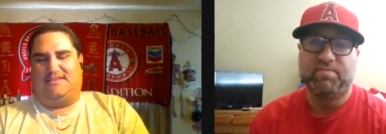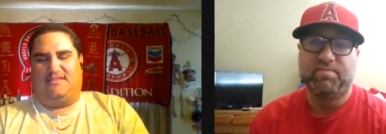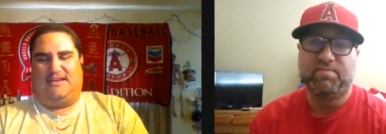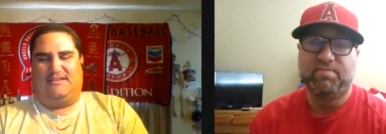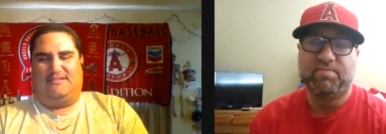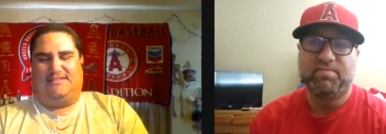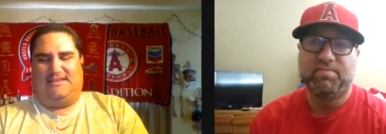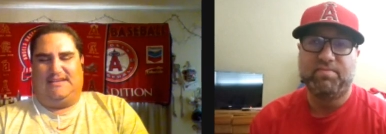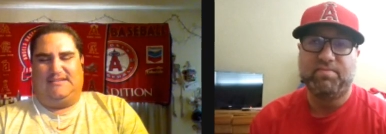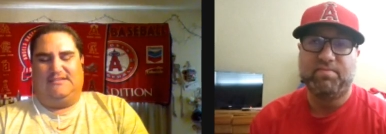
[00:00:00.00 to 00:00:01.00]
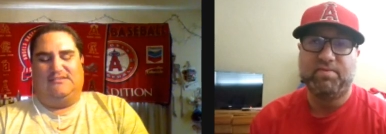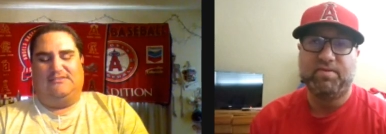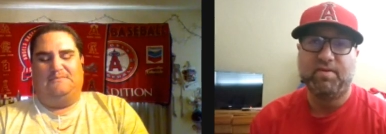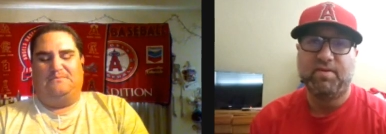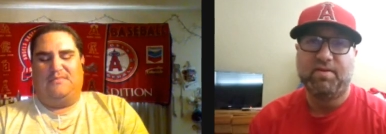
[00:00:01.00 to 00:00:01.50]
Speaker 1: are there
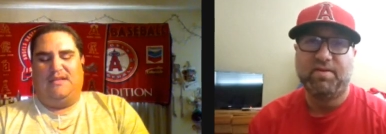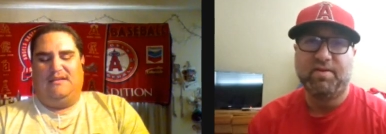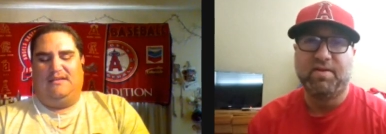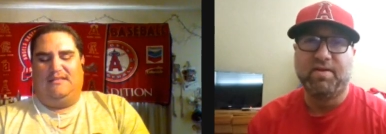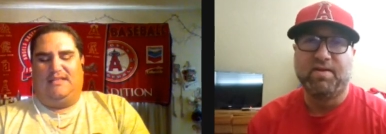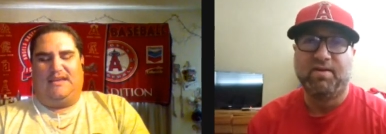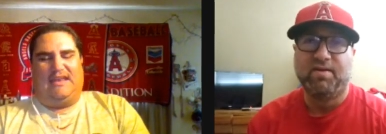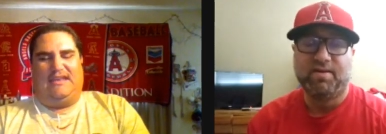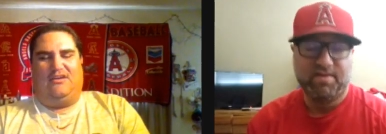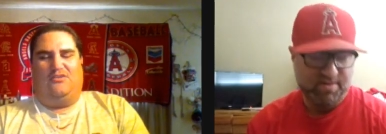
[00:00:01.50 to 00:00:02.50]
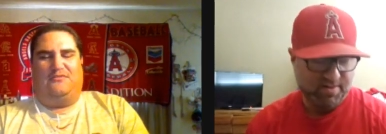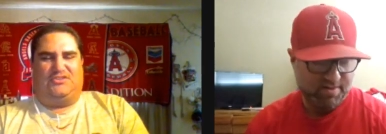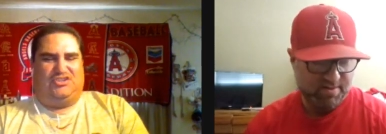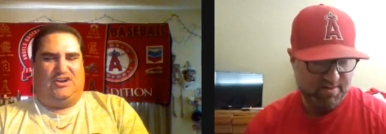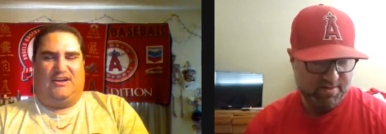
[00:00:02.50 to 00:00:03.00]
still. Yeah. They're getting
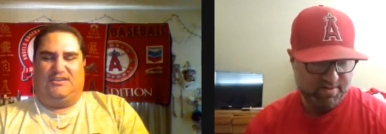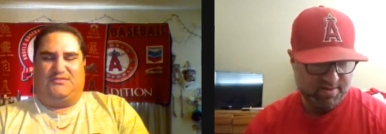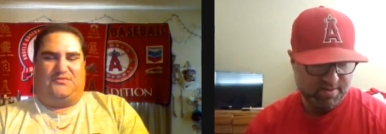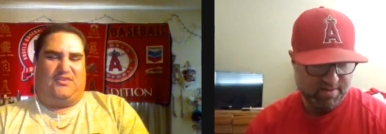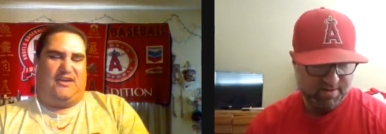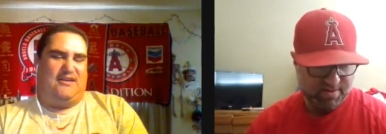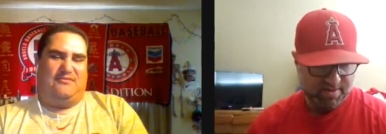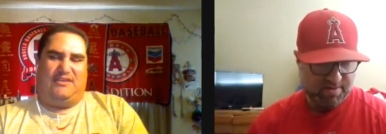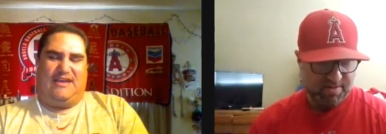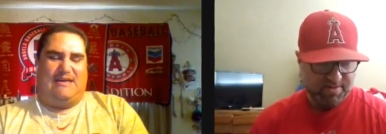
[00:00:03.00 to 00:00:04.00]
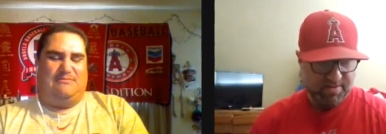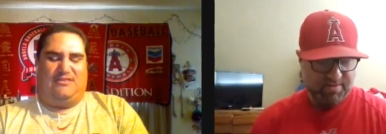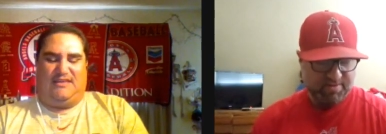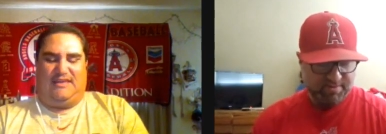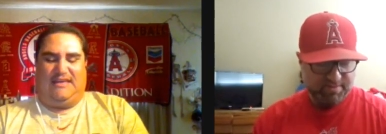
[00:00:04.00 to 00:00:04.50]
overcharged for every damn
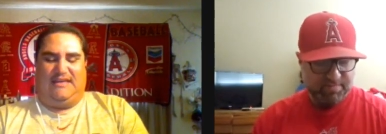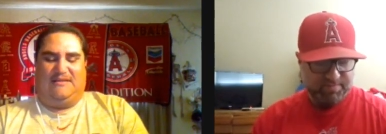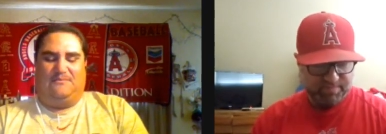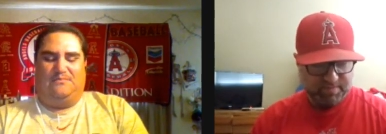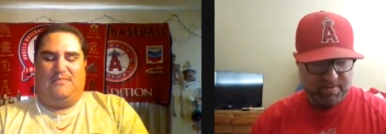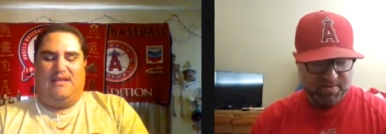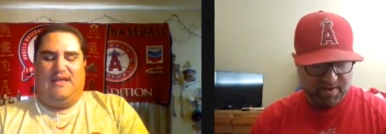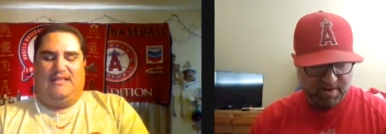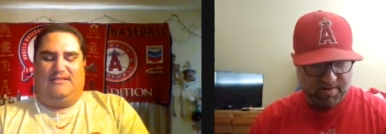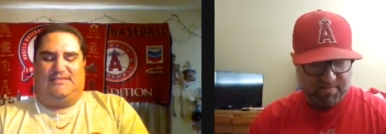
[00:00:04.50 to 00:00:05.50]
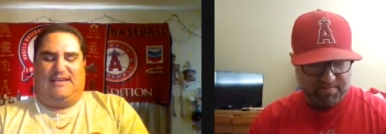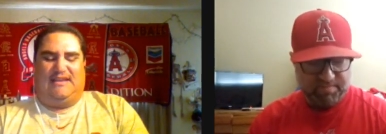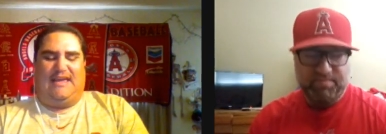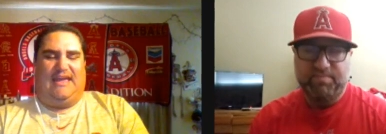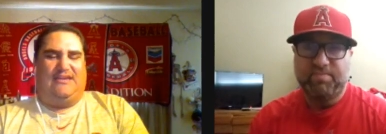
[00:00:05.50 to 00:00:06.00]
thing. Right. They're
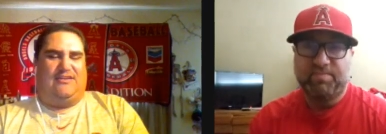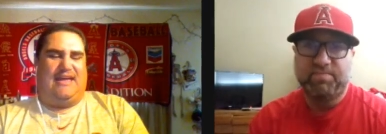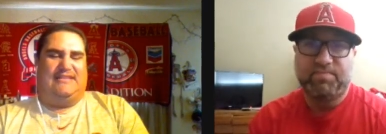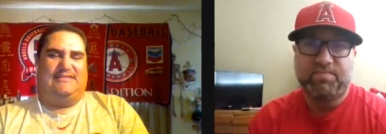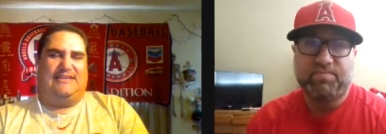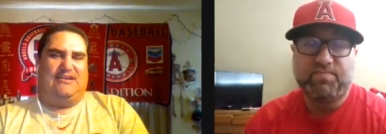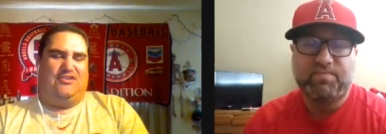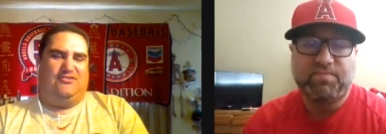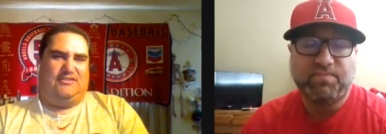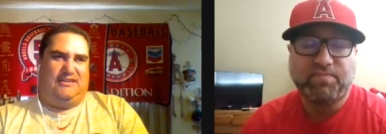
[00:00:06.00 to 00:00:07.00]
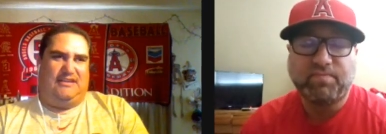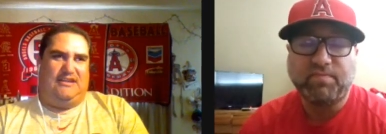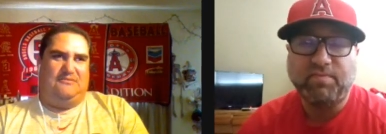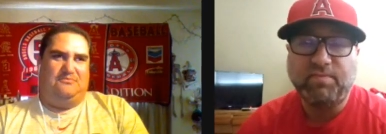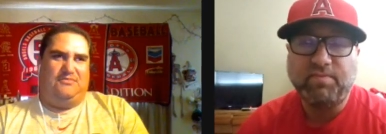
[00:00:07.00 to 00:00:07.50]
saying, "Hey, you can't say
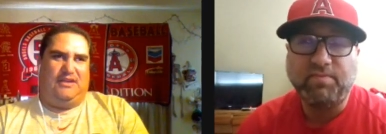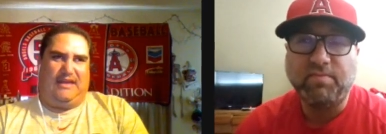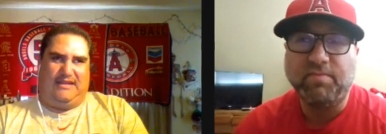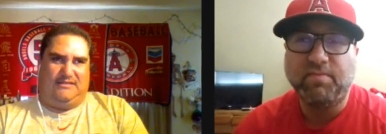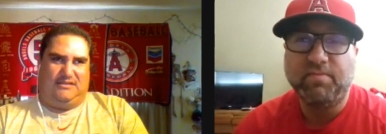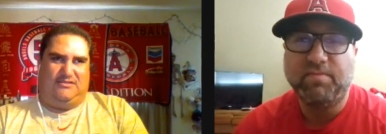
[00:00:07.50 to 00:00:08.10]
Oakland. You can't do